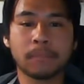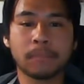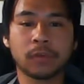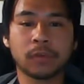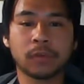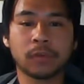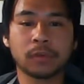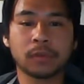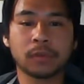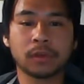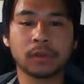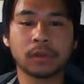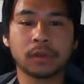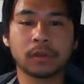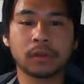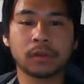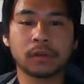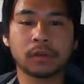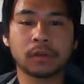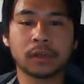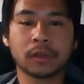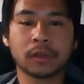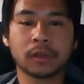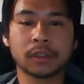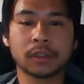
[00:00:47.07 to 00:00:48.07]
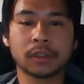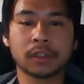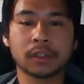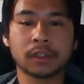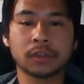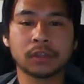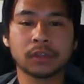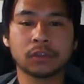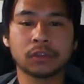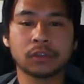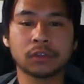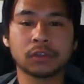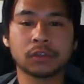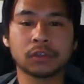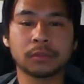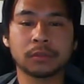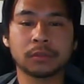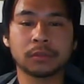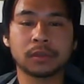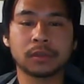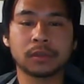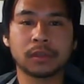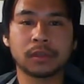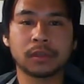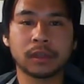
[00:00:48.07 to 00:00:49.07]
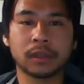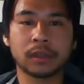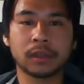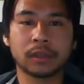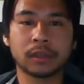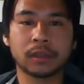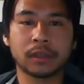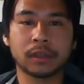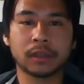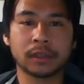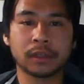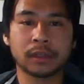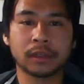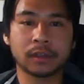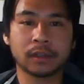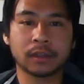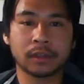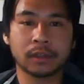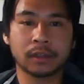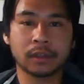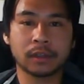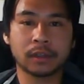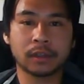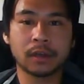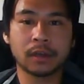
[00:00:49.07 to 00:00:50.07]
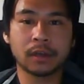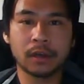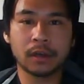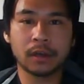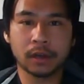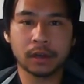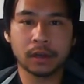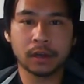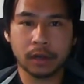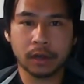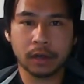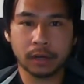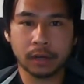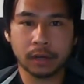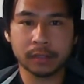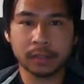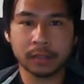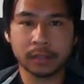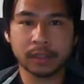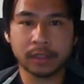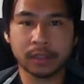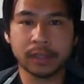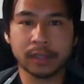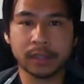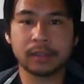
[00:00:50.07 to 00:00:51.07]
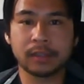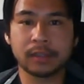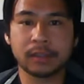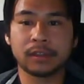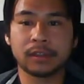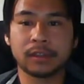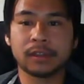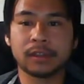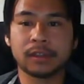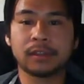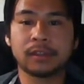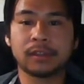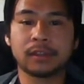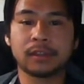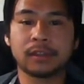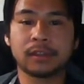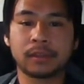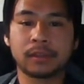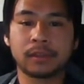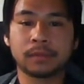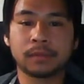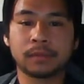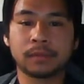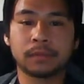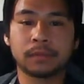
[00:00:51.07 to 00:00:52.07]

from the skills groups and like their common tendencies.